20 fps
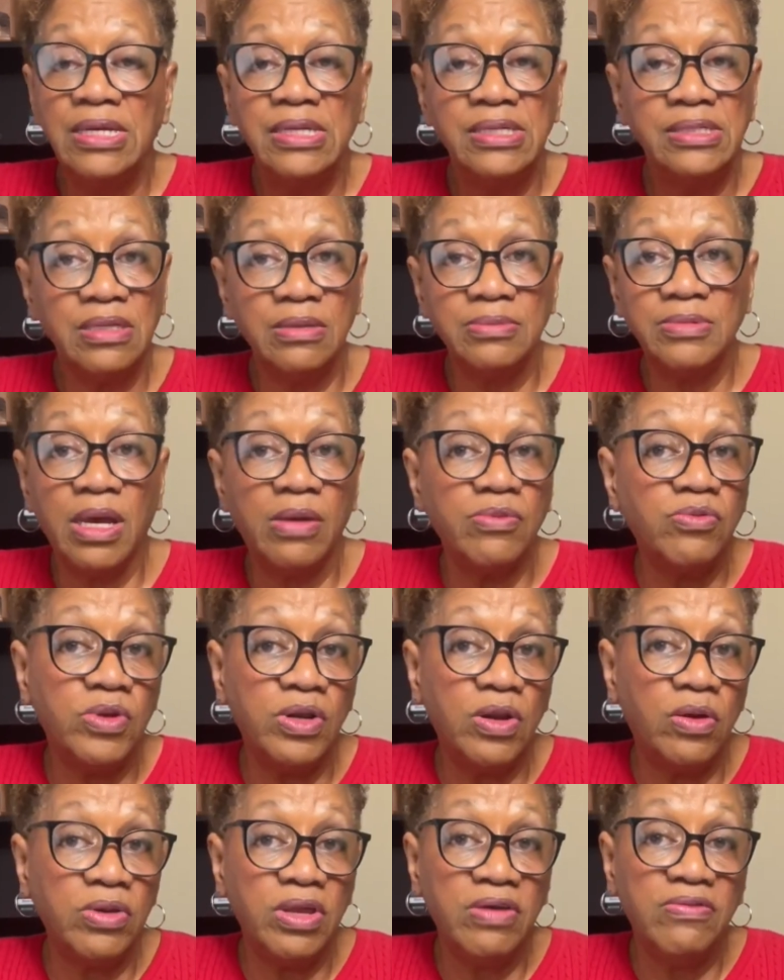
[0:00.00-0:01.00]
Sometimes we
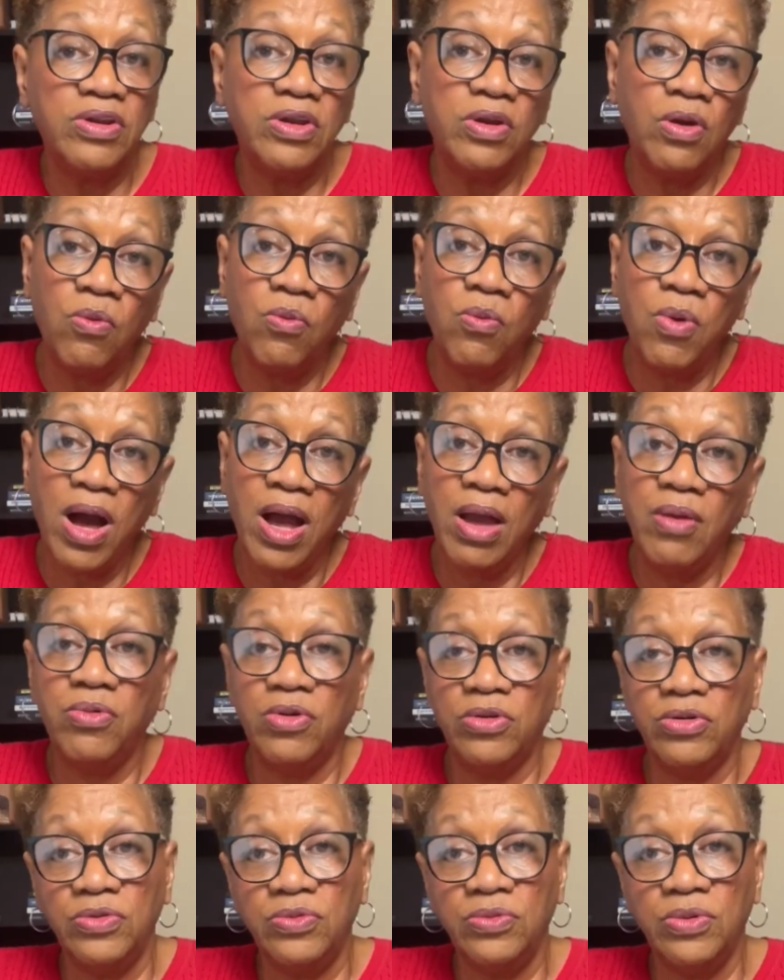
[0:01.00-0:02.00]
don't even know why
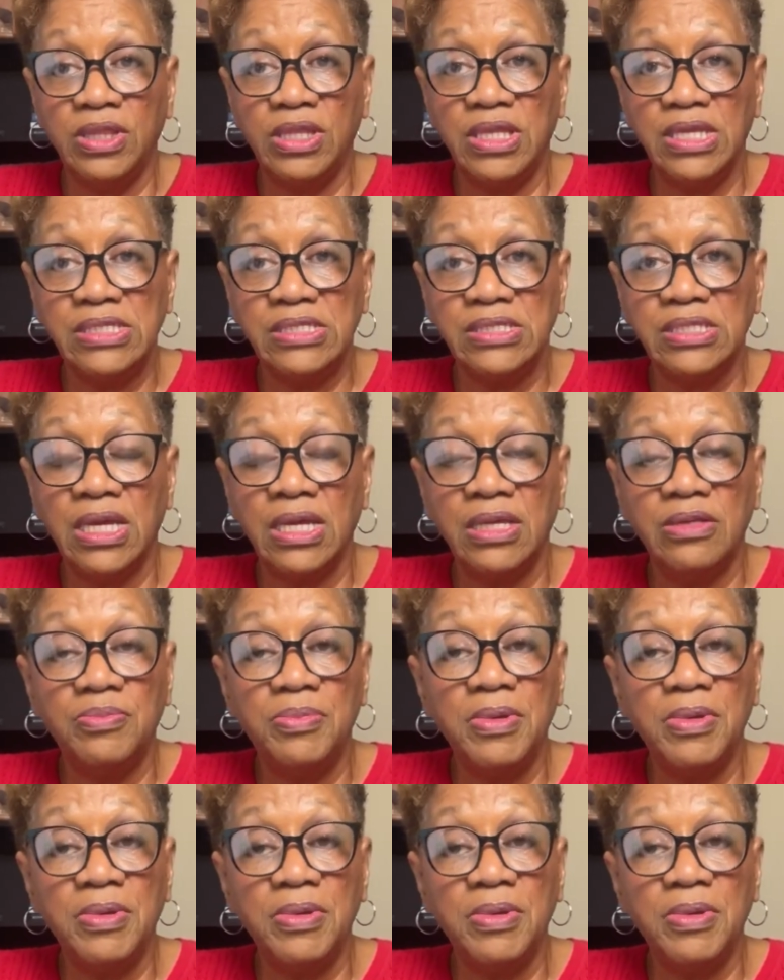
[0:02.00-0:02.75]
we're doing these things,